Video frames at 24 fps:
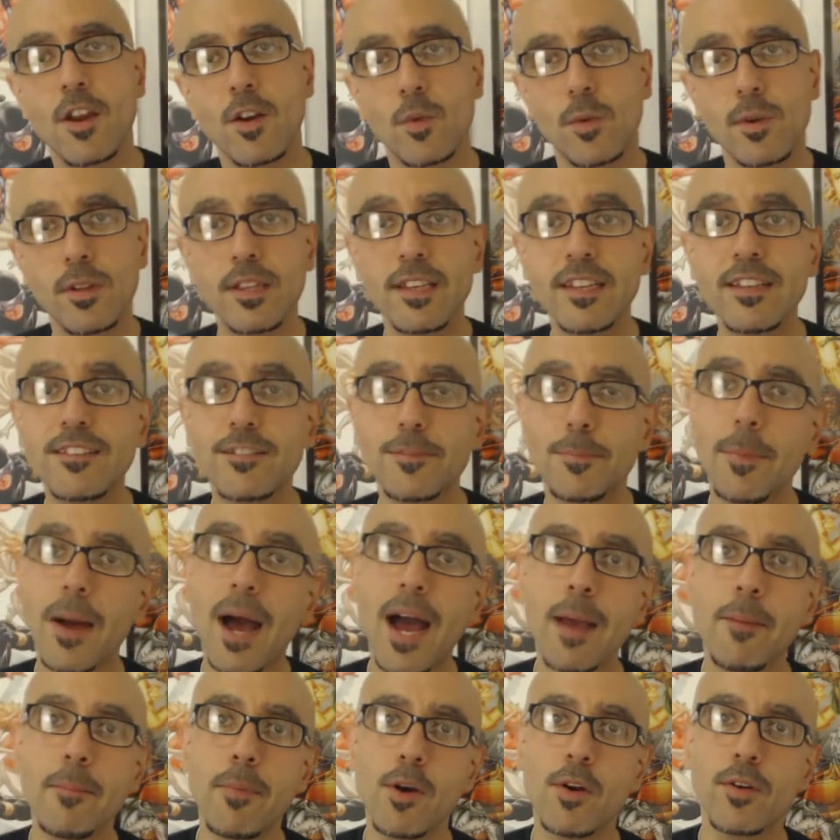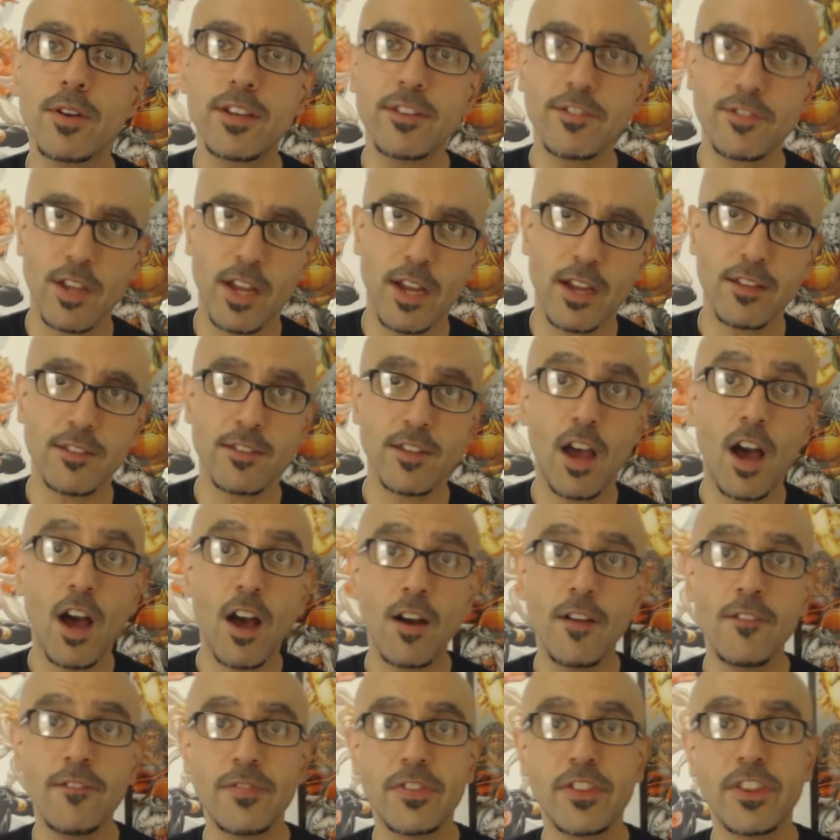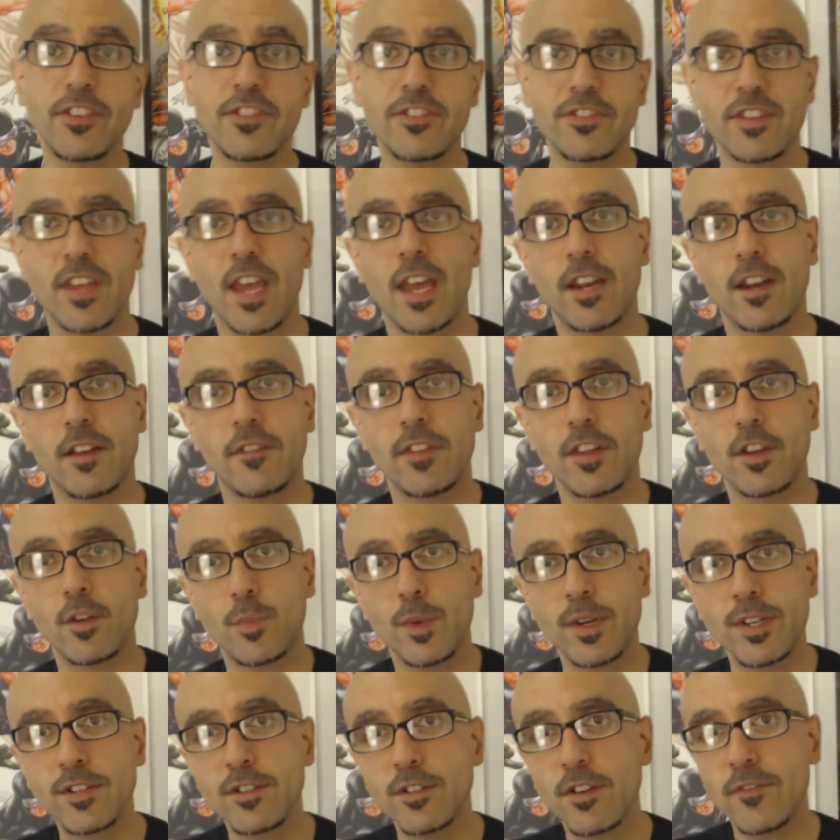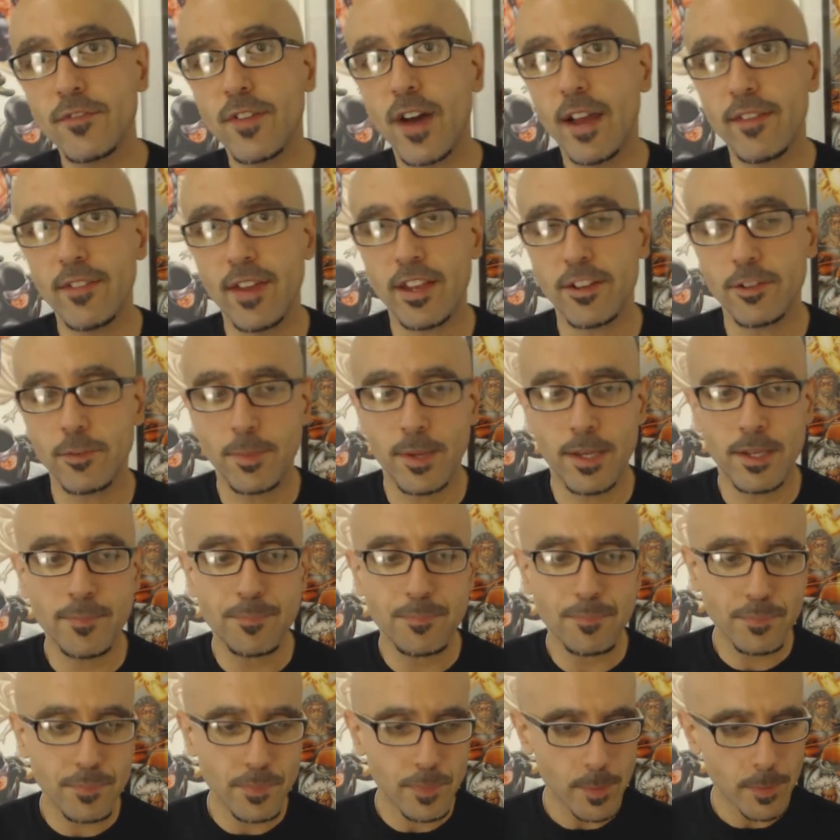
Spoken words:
released by Bowen Designs of the set of the original five X-Men.